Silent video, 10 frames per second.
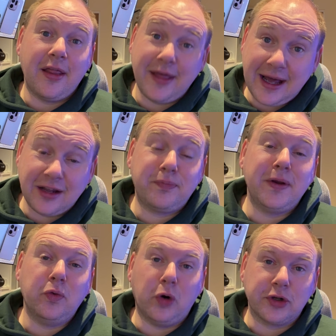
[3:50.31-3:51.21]
that it's
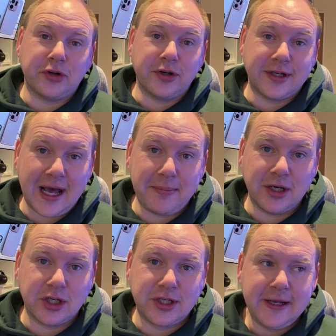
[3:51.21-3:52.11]
been water
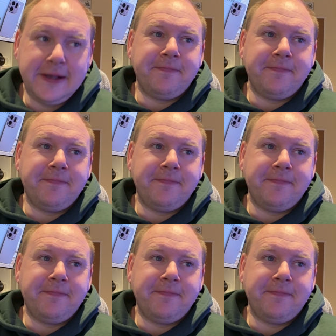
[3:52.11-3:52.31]
damaged.